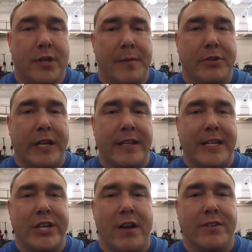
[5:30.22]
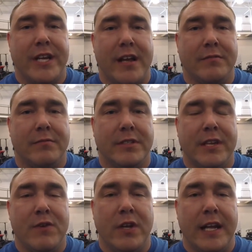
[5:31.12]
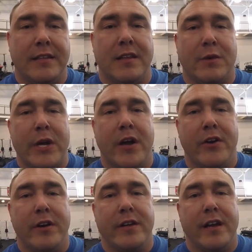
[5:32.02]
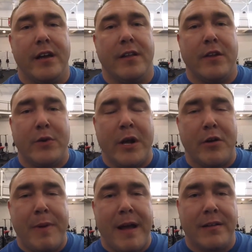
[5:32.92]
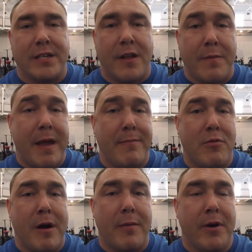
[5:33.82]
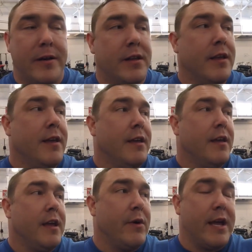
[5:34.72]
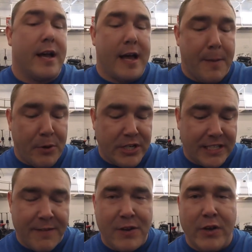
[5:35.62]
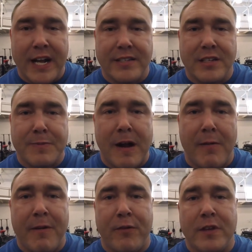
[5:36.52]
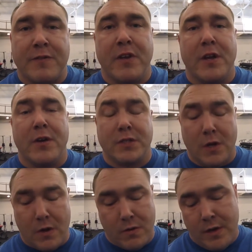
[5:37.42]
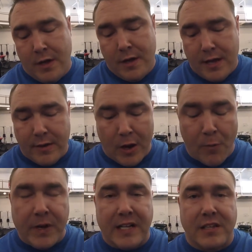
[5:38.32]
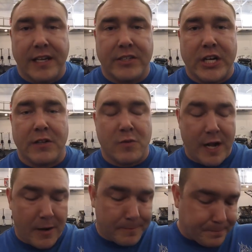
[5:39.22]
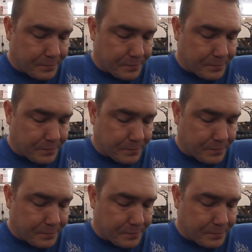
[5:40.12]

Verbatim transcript: I'm laying that challenge down. Let's see if you can hit the 300 pounds on the bamboo bar, bud. Anyway, I appreciate that video, guys. It inspired me for this video. So anyway, I hope you guys like checking this one out.